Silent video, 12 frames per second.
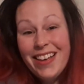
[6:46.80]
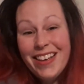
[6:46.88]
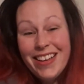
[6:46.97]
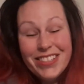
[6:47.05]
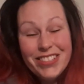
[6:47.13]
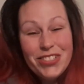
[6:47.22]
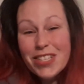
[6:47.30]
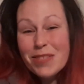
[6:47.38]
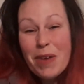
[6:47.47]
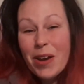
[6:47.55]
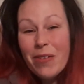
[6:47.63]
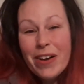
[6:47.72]
It's just
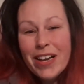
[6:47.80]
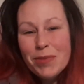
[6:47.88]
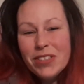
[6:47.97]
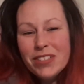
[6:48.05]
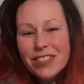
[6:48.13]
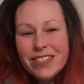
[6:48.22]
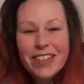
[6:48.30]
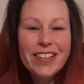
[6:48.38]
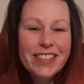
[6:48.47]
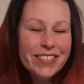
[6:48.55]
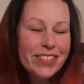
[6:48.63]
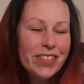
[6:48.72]
my rambles.
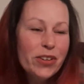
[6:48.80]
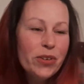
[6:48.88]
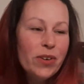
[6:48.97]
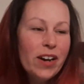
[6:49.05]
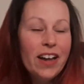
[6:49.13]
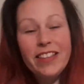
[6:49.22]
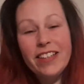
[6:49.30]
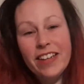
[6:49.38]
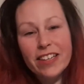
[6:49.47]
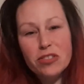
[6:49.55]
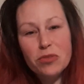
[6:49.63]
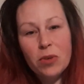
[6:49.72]
So the
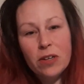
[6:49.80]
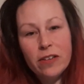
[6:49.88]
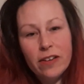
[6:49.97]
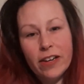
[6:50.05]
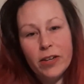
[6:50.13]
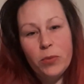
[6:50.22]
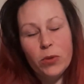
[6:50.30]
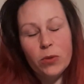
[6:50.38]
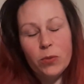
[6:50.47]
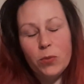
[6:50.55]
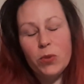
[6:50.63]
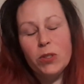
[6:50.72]
next one, I
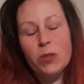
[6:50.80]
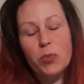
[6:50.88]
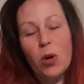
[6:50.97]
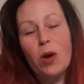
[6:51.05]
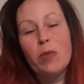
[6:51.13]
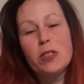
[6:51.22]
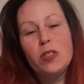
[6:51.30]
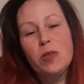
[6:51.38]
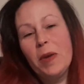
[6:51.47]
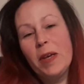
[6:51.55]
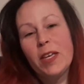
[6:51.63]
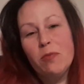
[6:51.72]
will promise to
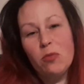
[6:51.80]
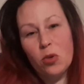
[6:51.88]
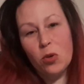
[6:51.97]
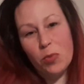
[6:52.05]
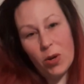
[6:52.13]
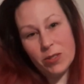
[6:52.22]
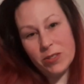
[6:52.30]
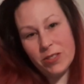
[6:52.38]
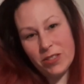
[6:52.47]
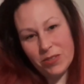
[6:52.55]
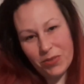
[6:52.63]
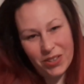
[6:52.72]
make it more
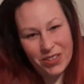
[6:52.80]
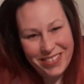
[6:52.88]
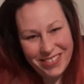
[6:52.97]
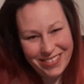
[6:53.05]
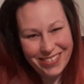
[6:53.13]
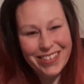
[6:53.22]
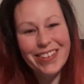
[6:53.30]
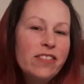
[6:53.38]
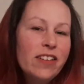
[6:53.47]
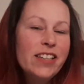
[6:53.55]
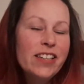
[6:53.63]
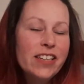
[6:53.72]
positive.
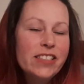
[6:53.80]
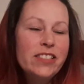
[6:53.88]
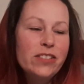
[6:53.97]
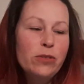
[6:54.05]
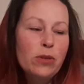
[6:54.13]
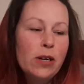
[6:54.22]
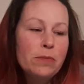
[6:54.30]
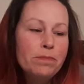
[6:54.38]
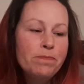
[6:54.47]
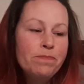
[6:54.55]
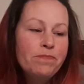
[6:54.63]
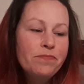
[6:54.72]
I like to
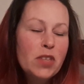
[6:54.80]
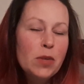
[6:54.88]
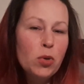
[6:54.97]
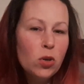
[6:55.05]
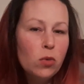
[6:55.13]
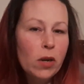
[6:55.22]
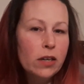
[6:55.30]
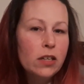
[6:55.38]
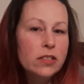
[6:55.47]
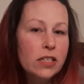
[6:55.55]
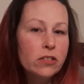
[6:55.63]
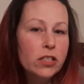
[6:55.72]
put
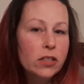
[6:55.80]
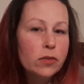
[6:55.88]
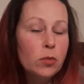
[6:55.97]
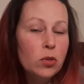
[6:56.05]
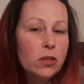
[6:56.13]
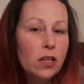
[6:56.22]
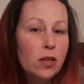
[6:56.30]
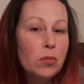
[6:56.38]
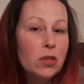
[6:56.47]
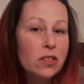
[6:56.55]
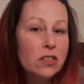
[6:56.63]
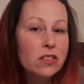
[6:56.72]
awareness out there for bullying
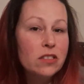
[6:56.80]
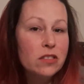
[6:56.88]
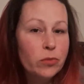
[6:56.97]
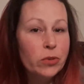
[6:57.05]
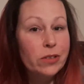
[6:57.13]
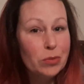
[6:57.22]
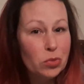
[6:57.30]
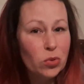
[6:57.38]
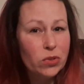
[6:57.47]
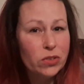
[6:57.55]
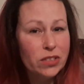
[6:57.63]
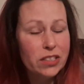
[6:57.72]
because it's really
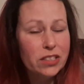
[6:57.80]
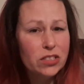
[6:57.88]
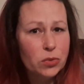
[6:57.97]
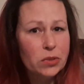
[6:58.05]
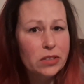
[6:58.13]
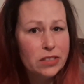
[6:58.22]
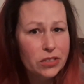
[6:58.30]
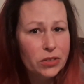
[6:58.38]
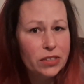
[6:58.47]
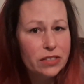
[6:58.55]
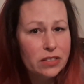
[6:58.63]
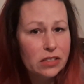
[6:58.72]
important and it's a really
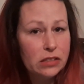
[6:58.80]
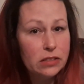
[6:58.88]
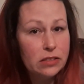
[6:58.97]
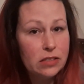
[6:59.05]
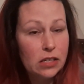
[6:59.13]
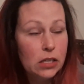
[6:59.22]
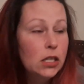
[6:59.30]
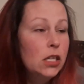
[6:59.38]
serious thing today.